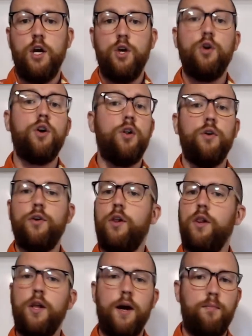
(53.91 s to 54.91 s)
you're going to learn a
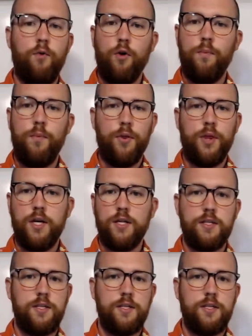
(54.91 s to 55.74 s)
lot more about this